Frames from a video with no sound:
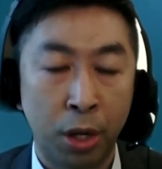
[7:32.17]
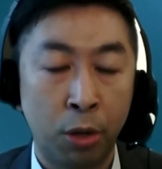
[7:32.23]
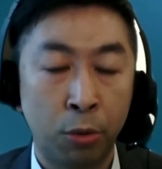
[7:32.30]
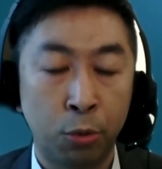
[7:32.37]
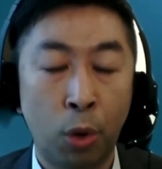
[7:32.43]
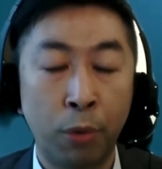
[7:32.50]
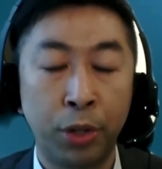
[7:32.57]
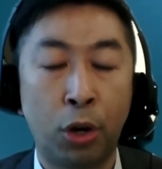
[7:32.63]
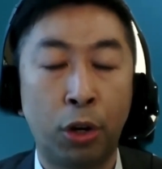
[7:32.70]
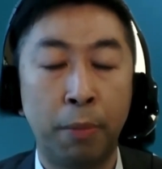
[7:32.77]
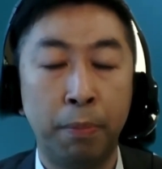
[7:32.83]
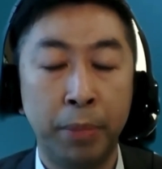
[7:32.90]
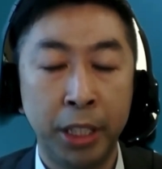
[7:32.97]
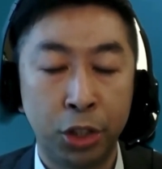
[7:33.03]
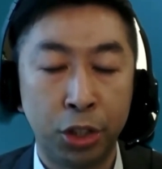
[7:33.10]
what we call the
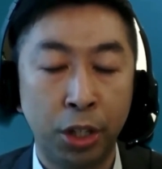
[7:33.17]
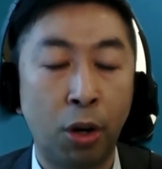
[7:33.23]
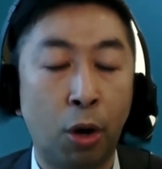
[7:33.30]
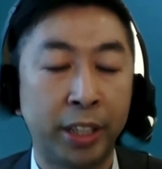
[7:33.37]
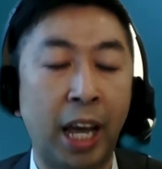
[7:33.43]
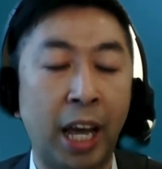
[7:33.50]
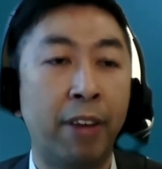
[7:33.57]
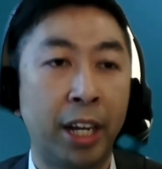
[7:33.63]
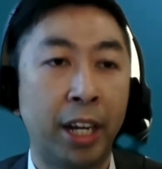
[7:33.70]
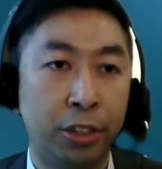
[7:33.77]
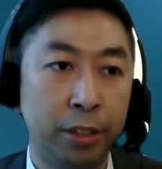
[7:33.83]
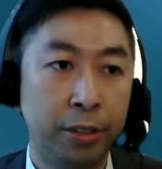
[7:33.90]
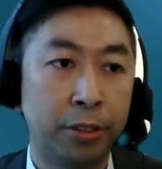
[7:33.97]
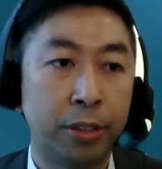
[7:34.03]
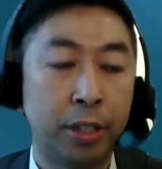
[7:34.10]
mission or
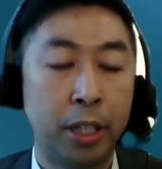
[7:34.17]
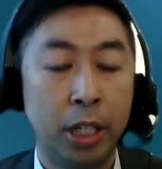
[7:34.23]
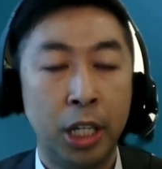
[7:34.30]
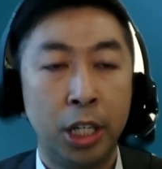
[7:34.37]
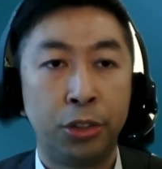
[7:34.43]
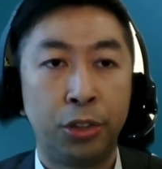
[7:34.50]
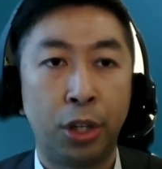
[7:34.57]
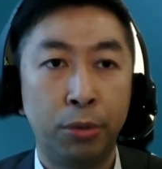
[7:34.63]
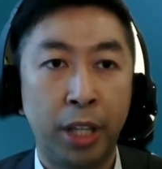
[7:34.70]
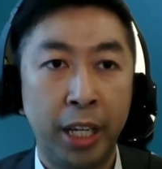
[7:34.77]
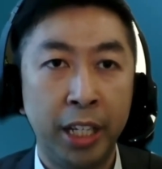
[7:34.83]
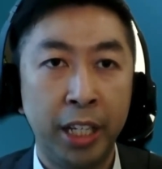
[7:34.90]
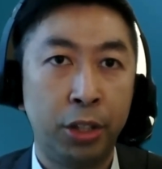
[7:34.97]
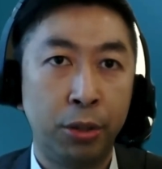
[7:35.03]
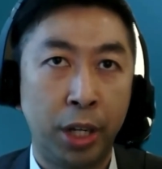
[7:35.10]
directions. So they
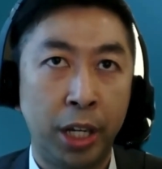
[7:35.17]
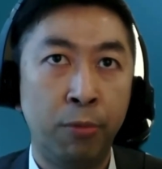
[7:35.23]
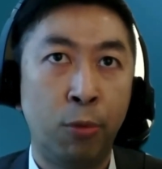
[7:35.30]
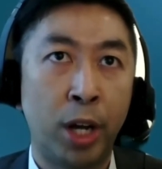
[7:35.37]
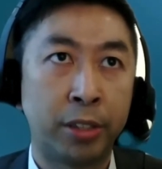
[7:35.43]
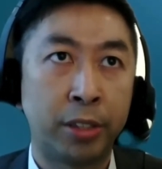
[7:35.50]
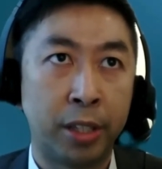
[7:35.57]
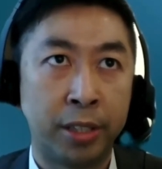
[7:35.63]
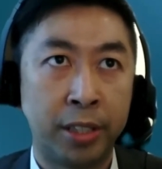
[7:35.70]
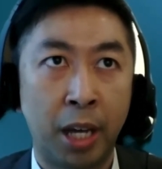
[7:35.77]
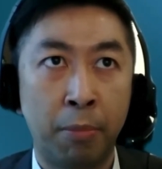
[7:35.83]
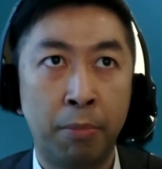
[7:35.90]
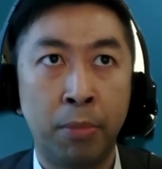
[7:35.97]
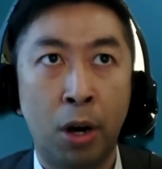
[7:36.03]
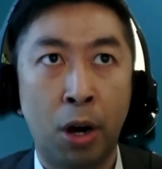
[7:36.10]
need to invest
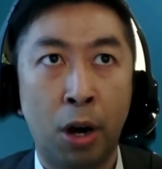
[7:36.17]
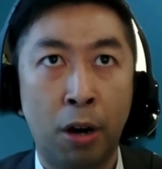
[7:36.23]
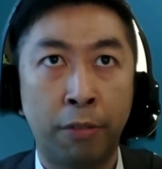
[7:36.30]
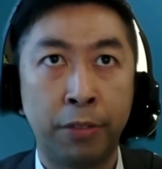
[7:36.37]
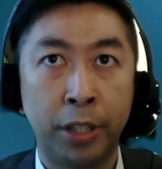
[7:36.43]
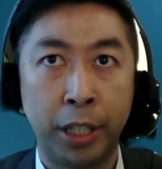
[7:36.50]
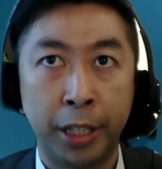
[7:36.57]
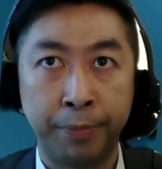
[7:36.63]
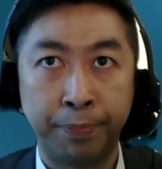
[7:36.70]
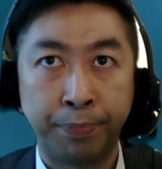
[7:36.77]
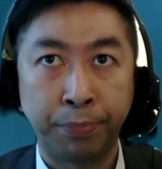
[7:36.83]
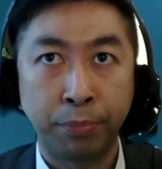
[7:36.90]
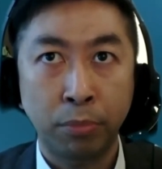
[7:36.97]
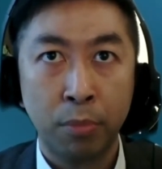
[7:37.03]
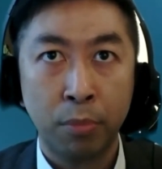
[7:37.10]
some of the
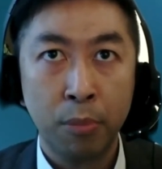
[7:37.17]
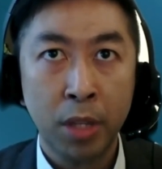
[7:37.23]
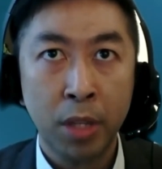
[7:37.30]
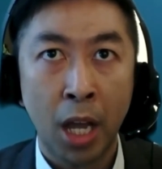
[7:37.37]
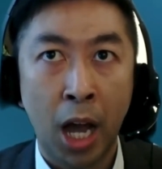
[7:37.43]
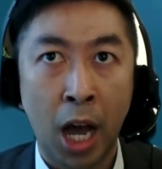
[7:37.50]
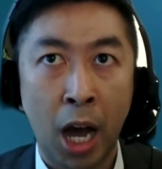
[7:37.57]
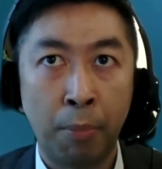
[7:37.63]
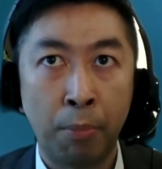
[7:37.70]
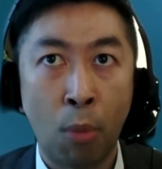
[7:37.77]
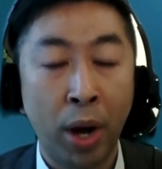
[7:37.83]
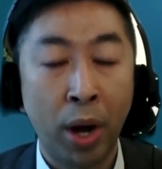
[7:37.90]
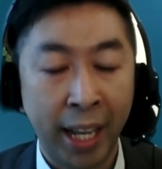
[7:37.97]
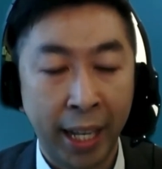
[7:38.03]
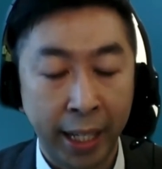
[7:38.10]

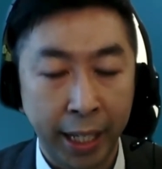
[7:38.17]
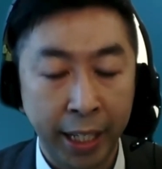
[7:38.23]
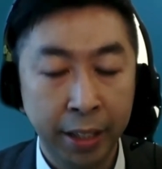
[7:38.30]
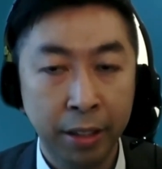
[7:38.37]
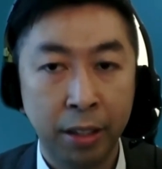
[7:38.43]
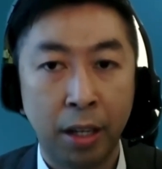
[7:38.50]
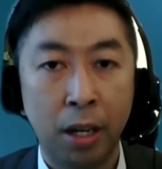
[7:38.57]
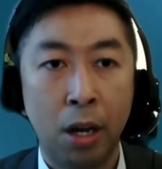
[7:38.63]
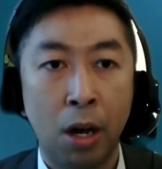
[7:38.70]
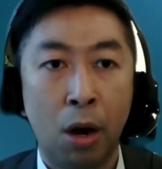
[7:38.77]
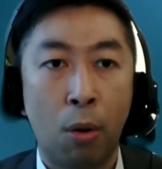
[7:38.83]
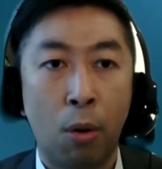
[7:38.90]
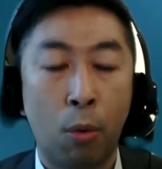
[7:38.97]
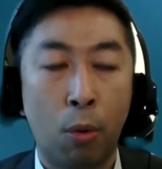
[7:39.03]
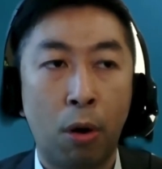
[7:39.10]
more clean
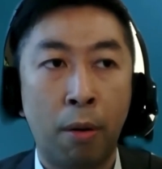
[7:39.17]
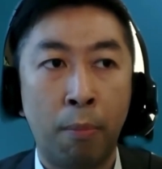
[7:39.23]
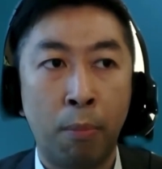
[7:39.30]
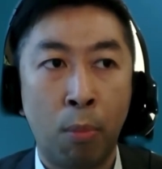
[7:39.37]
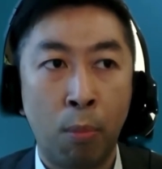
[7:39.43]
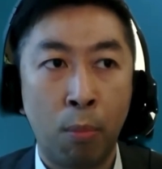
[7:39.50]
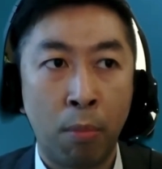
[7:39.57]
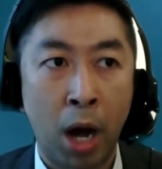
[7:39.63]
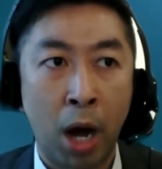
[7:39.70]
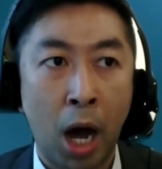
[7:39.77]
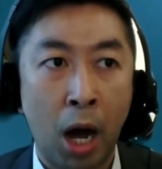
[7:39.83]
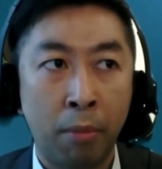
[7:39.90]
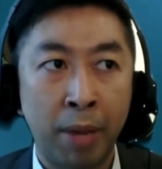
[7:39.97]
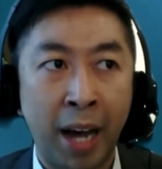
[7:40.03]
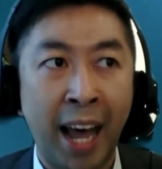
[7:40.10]
or
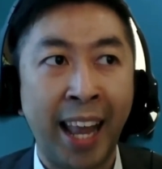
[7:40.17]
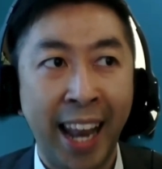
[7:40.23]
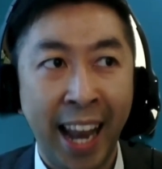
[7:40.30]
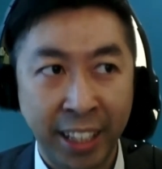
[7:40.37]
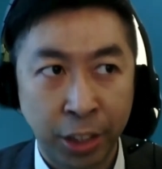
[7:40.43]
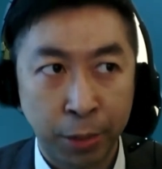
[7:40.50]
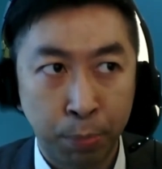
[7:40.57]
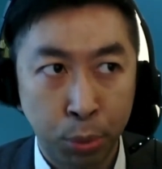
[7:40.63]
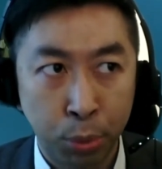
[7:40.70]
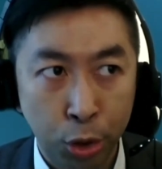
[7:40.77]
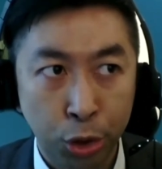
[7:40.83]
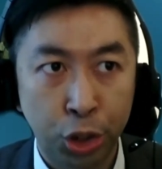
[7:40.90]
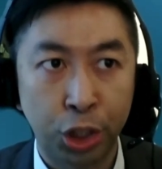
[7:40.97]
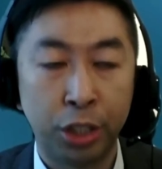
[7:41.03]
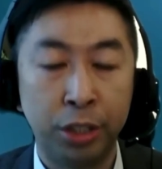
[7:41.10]
a less
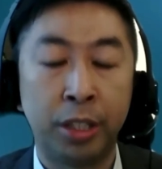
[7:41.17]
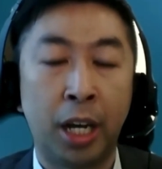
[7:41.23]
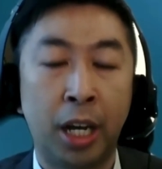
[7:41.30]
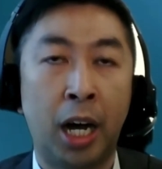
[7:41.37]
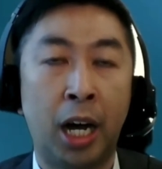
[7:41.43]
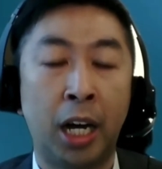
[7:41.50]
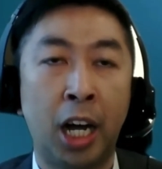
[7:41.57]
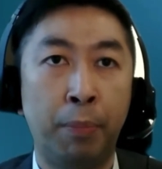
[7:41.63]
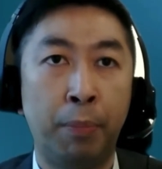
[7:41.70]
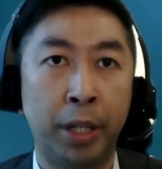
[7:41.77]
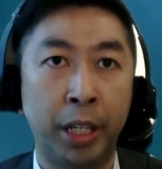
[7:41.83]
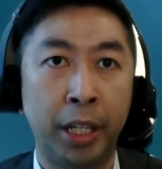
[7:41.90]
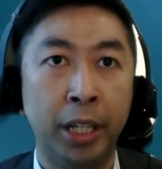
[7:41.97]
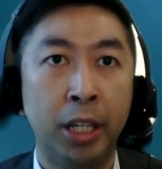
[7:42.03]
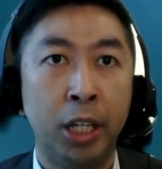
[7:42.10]
pollution
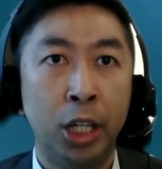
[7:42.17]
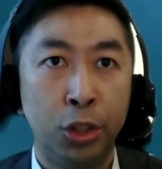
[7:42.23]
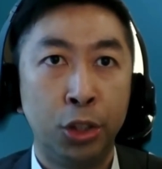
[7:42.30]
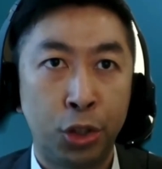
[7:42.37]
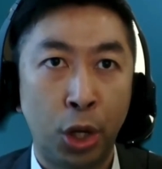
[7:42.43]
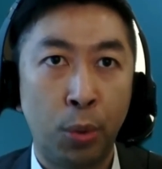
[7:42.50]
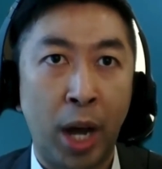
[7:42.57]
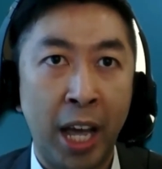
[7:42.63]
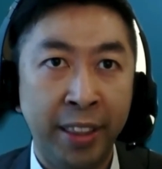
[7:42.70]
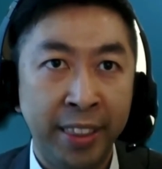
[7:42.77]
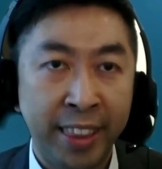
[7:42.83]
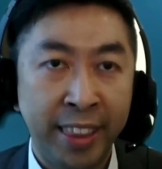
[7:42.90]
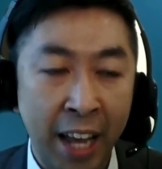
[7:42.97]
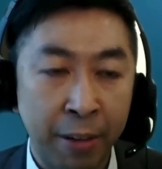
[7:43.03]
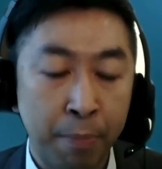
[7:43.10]
company. So, and
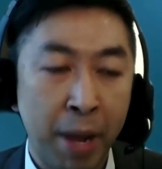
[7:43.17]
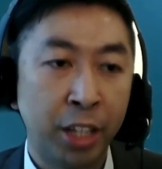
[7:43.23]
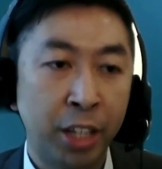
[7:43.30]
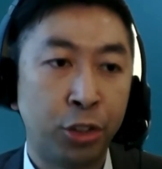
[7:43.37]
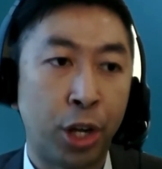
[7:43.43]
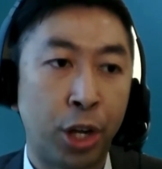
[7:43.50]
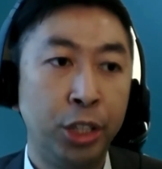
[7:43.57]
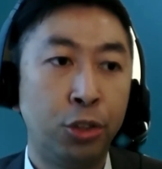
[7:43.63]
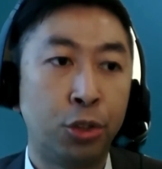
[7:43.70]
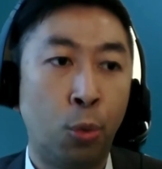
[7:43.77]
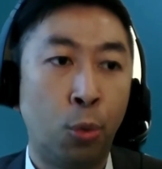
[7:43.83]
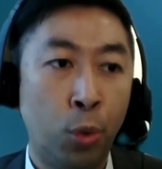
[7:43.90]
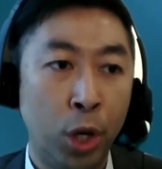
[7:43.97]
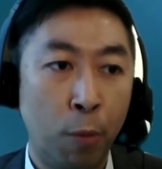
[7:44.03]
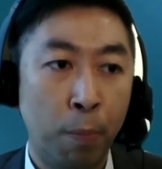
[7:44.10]
that message
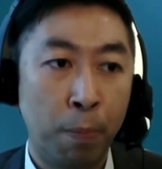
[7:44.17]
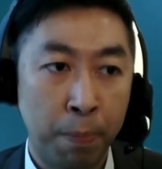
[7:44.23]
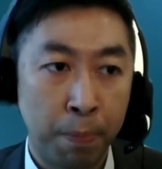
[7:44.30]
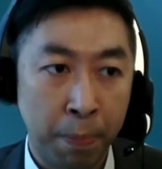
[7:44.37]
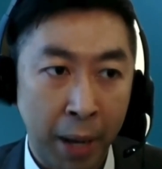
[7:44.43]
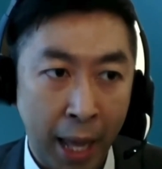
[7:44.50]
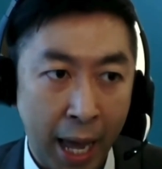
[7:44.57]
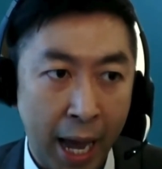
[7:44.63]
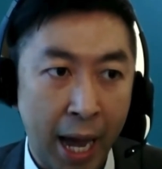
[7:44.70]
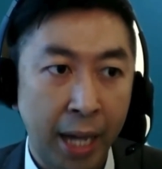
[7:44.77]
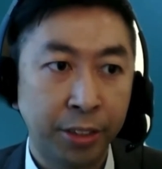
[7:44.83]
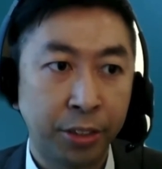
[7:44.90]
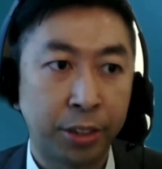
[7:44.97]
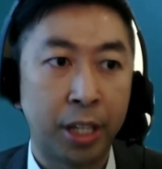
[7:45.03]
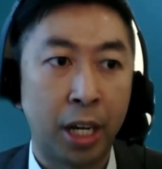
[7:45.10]
will
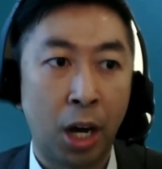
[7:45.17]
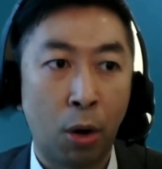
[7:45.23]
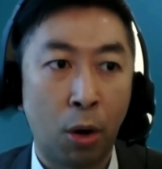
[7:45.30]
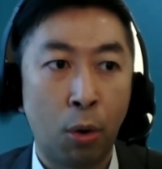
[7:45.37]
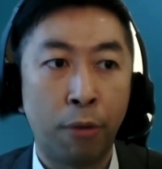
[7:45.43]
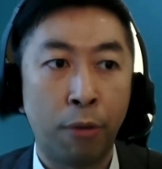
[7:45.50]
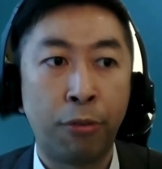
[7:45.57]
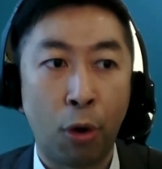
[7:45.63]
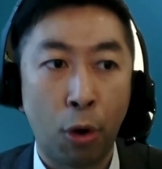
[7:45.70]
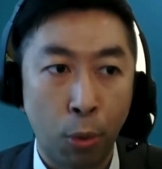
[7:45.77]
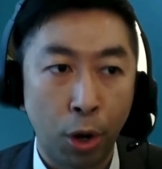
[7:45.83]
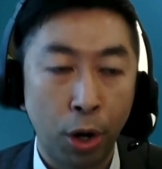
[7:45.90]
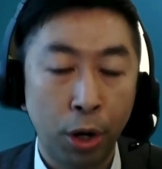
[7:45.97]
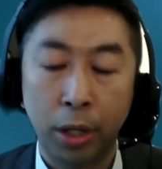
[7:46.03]
pass or forward